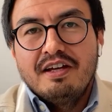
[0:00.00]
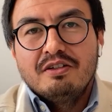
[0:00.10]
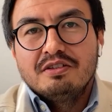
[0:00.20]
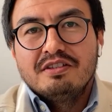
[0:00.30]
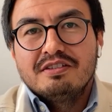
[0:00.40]
of
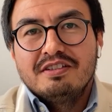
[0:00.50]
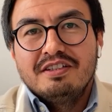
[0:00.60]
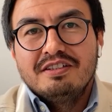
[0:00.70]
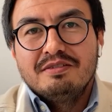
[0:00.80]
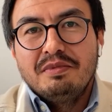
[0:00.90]
thousands
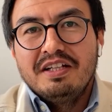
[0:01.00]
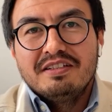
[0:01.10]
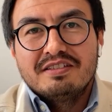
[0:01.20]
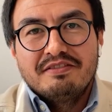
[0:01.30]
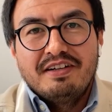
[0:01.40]
and
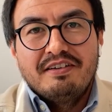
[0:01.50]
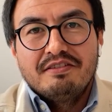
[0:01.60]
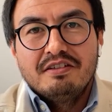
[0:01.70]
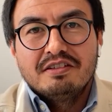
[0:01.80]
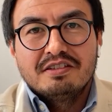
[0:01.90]
millions of
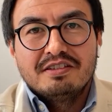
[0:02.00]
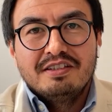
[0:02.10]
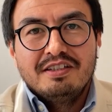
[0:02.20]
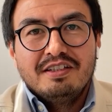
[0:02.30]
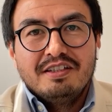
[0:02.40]
Afghans
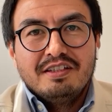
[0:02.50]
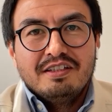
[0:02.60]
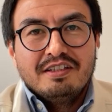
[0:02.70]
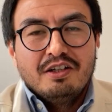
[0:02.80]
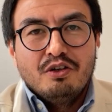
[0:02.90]

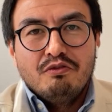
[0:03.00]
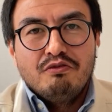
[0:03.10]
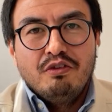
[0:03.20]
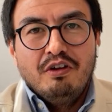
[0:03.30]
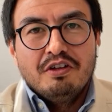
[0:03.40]

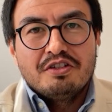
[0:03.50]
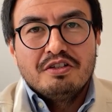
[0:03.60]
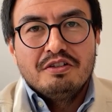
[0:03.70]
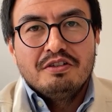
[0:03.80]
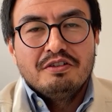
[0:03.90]
hopeful
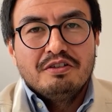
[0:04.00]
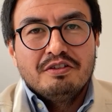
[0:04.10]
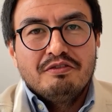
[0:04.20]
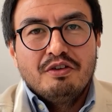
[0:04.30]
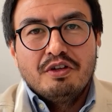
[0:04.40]

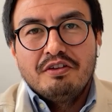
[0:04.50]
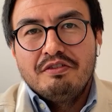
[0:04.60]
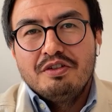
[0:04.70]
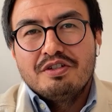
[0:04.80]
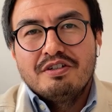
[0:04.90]
for the
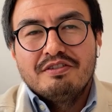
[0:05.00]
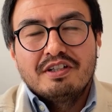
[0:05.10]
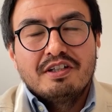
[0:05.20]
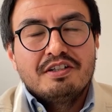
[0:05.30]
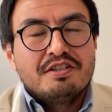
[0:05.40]
future of
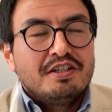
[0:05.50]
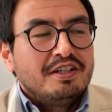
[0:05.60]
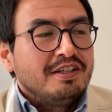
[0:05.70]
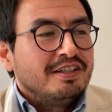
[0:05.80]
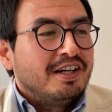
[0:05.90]
the
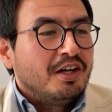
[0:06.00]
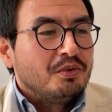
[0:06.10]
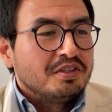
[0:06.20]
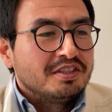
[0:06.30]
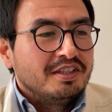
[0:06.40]
country, I
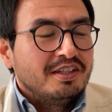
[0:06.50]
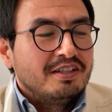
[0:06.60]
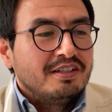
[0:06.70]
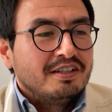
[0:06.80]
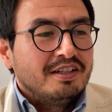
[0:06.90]
was
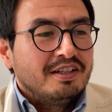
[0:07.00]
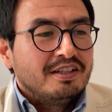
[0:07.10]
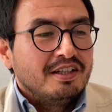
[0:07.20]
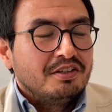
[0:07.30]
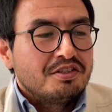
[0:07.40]
there
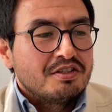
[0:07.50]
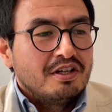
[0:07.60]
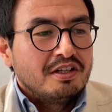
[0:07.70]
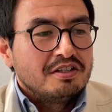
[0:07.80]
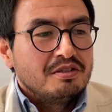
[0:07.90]
and I was
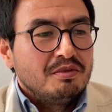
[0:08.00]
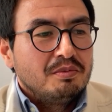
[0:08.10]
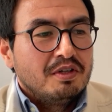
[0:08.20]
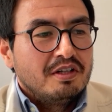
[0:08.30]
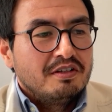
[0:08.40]
trying to be
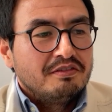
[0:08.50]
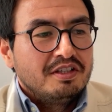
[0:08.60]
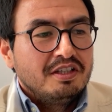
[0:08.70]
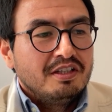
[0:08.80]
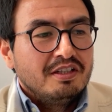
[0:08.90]
part of
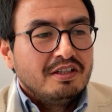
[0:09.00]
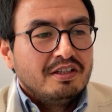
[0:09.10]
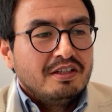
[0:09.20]
the